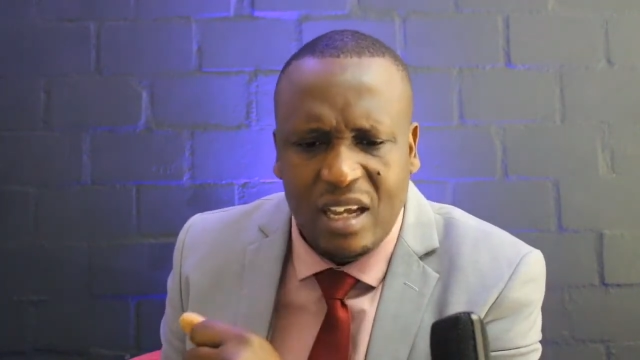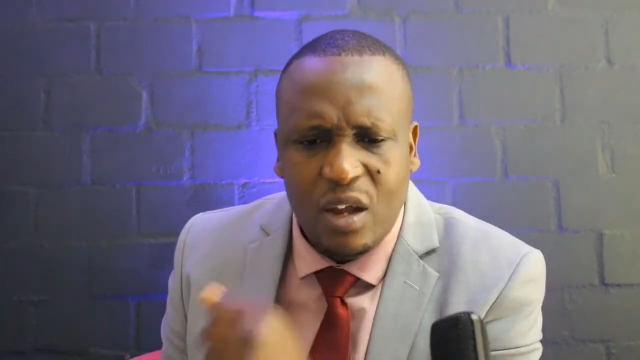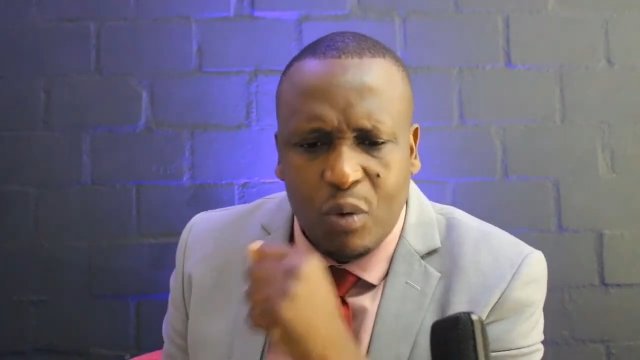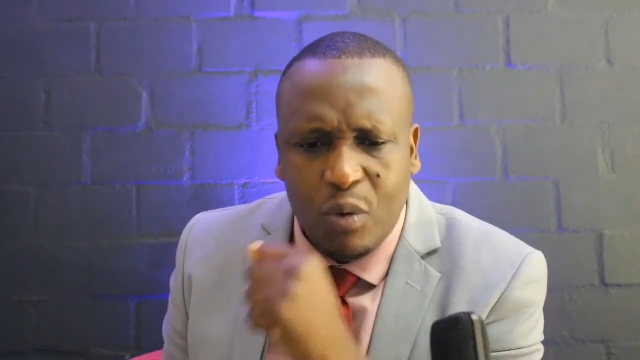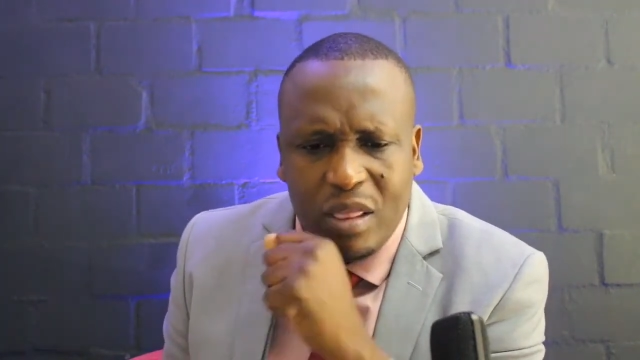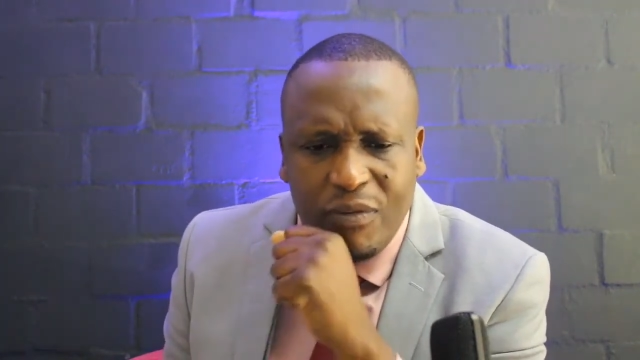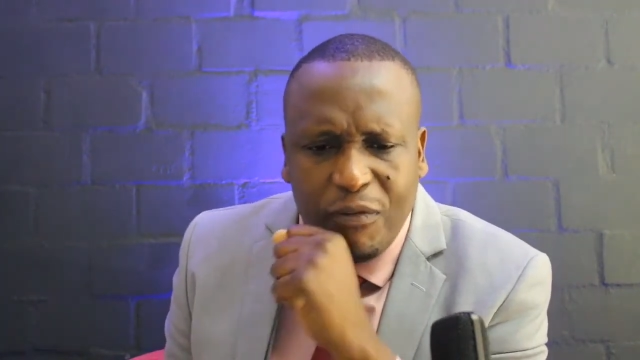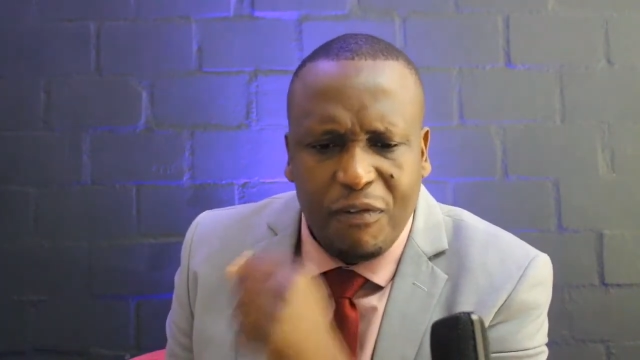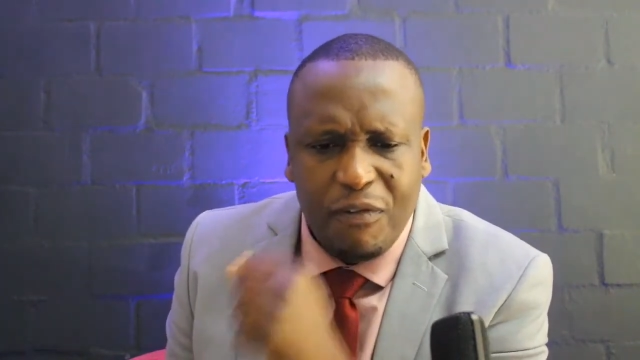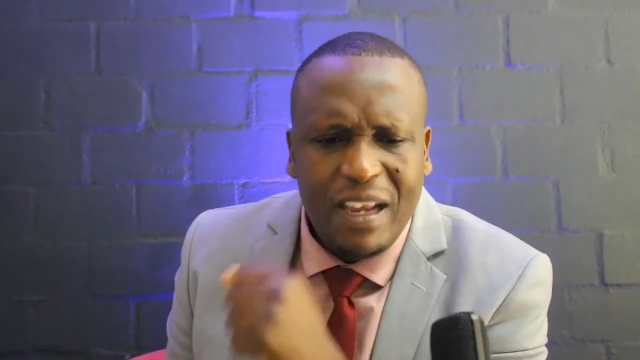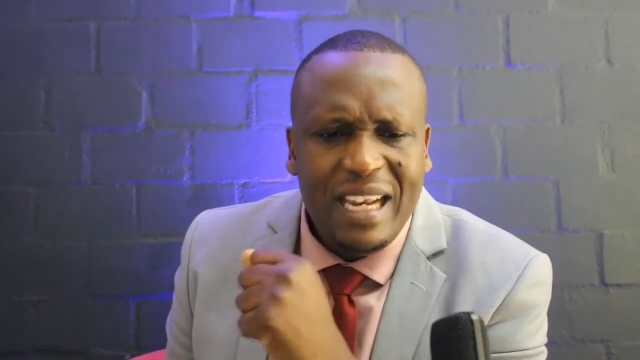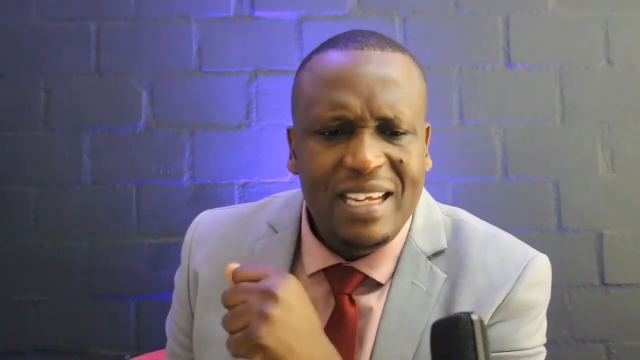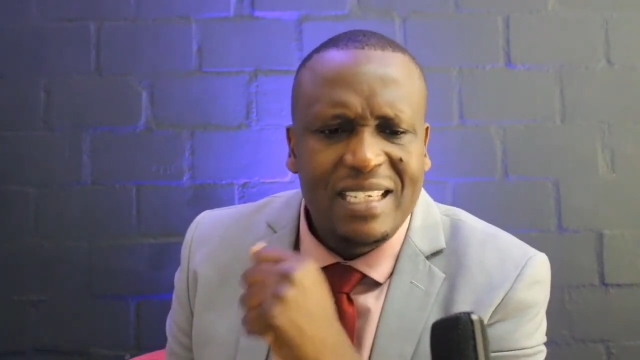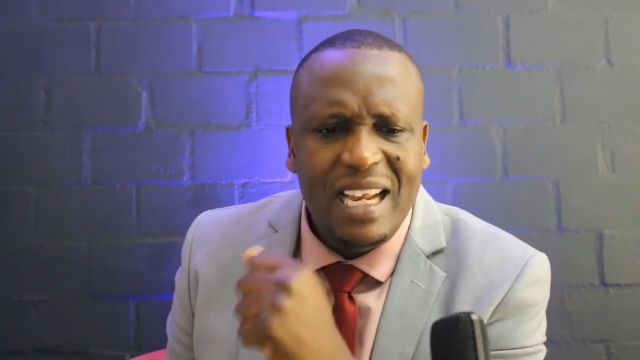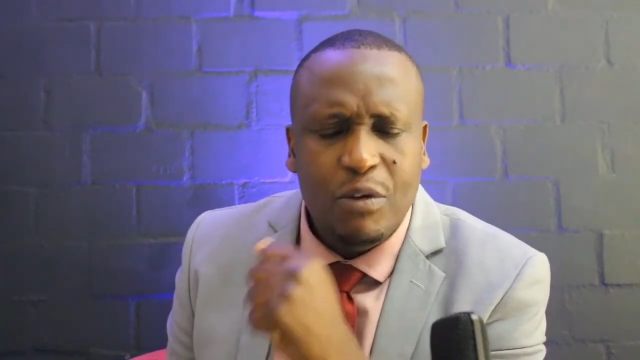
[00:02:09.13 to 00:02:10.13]
with
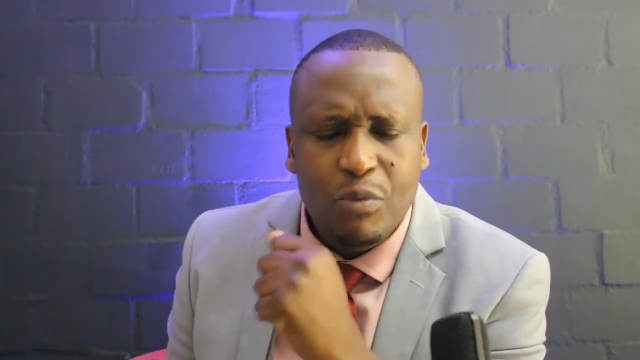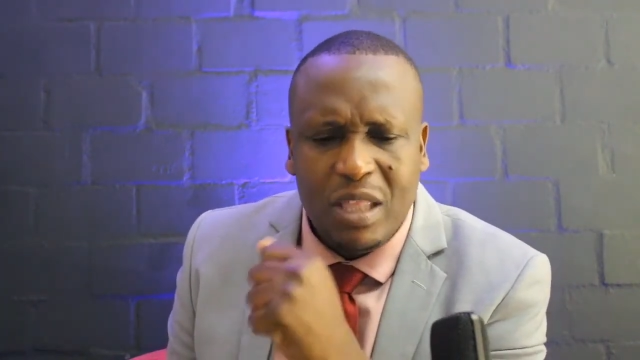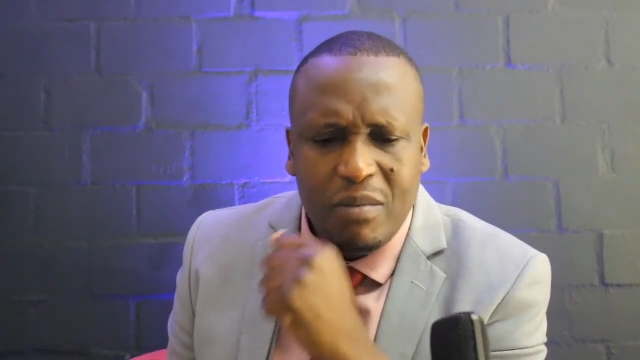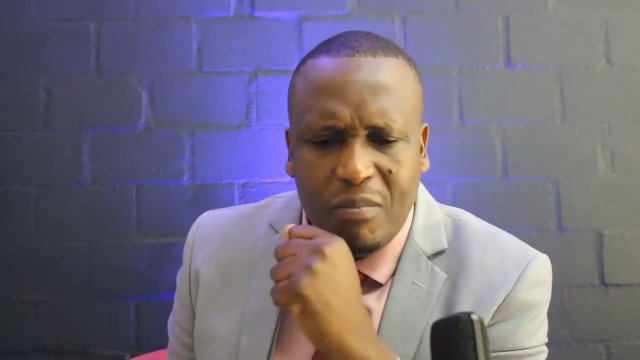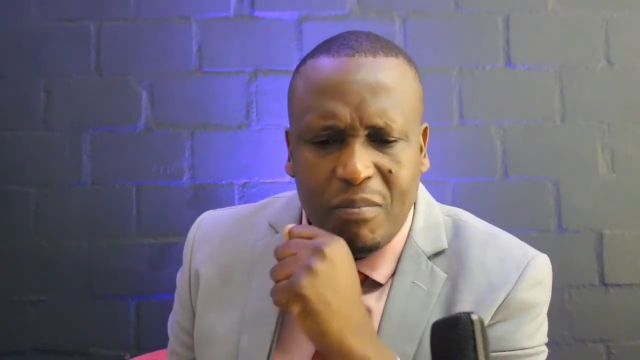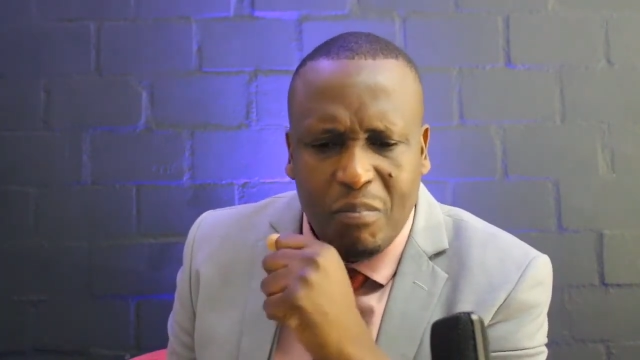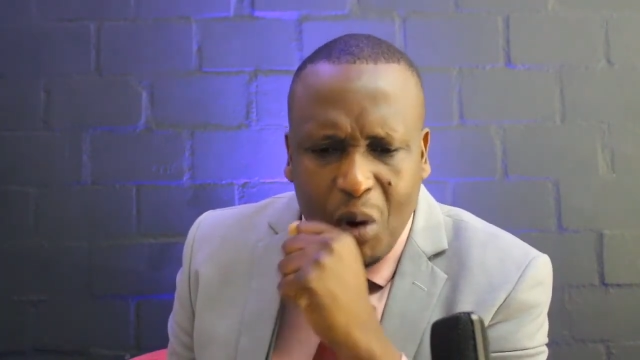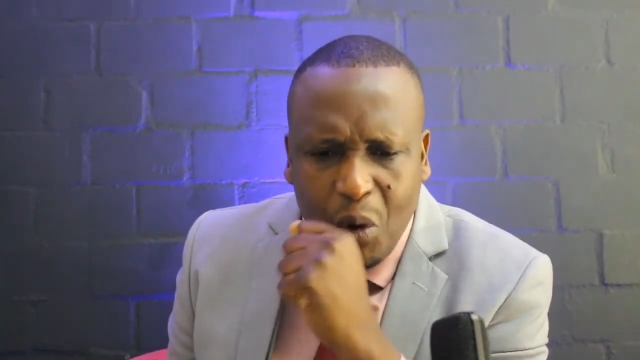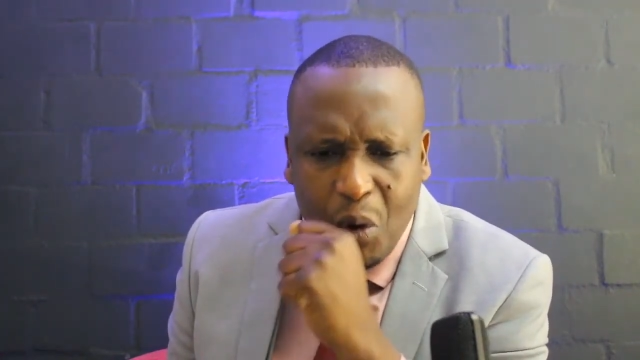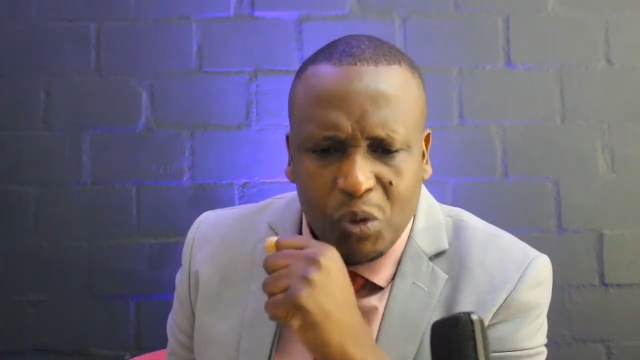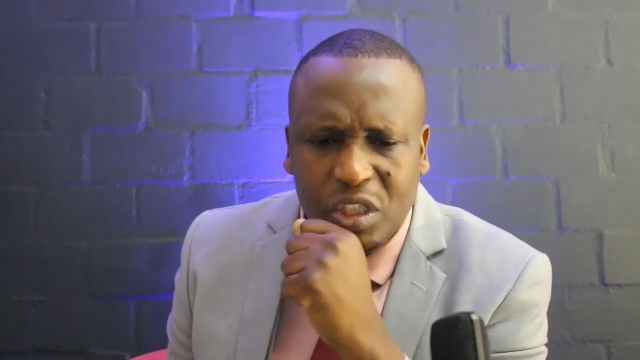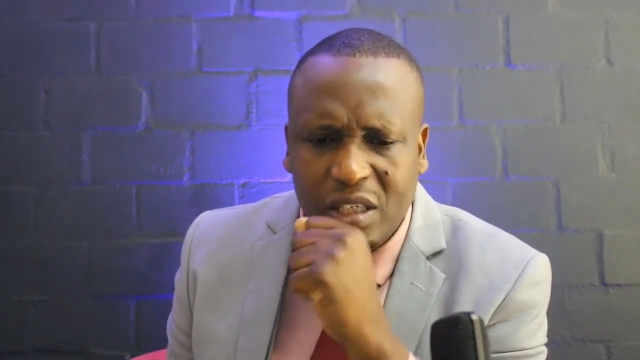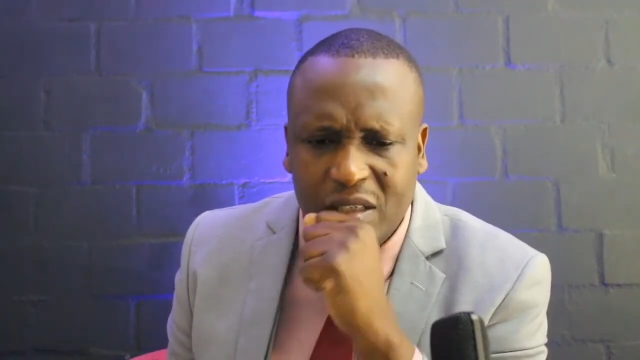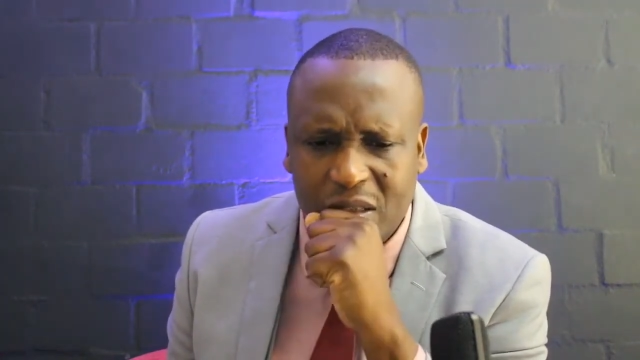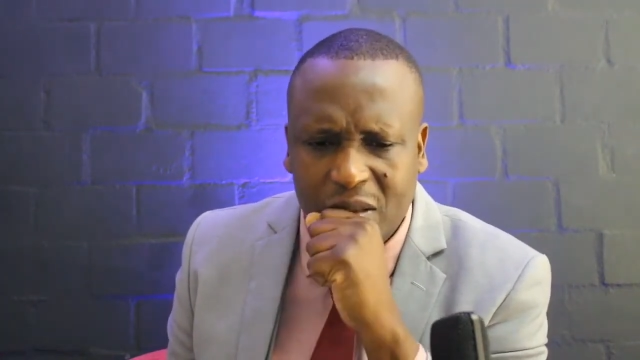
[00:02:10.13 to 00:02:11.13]
feelings and with
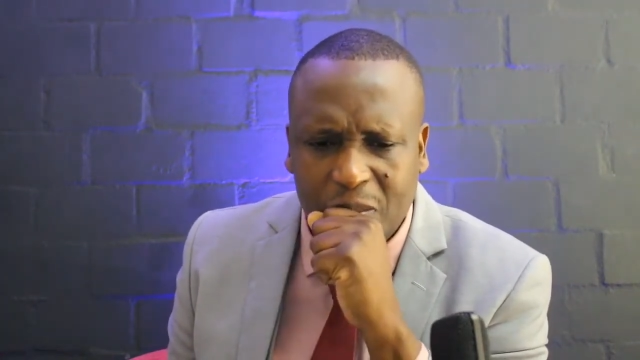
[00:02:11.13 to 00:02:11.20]
emotions.